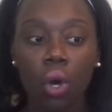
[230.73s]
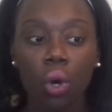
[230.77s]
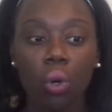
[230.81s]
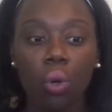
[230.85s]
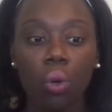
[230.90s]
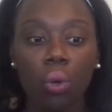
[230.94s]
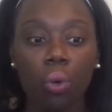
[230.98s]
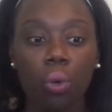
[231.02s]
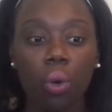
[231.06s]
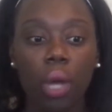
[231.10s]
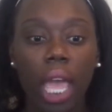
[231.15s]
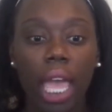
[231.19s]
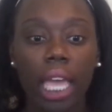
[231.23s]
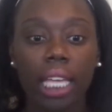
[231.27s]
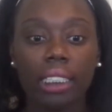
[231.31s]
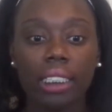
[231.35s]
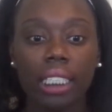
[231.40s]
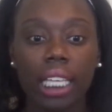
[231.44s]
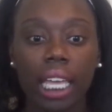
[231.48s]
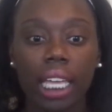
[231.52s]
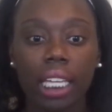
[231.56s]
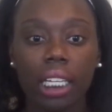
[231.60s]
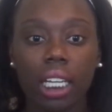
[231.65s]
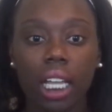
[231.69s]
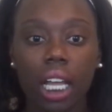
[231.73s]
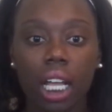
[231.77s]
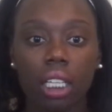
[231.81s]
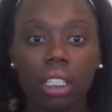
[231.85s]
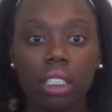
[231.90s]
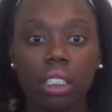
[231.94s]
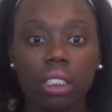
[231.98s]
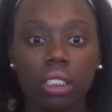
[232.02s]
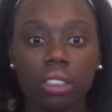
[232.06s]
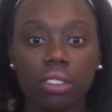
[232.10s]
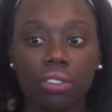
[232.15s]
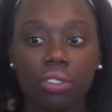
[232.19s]
who has had
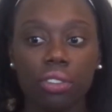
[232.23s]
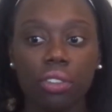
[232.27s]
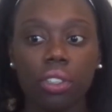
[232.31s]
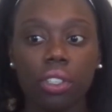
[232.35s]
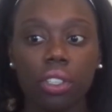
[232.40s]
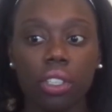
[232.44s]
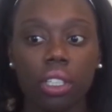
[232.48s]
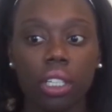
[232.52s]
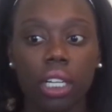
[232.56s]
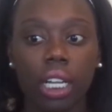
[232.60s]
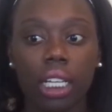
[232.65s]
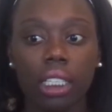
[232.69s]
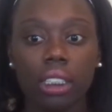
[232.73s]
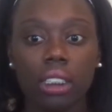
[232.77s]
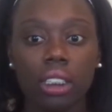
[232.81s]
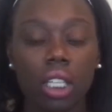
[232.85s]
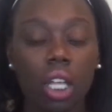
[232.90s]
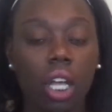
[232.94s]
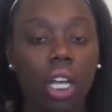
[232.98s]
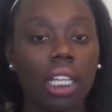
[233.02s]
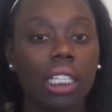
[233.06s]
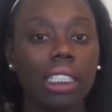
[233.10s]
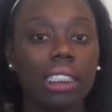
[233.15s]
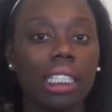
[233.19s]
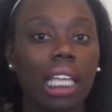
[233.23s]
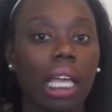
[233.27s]
color for as long as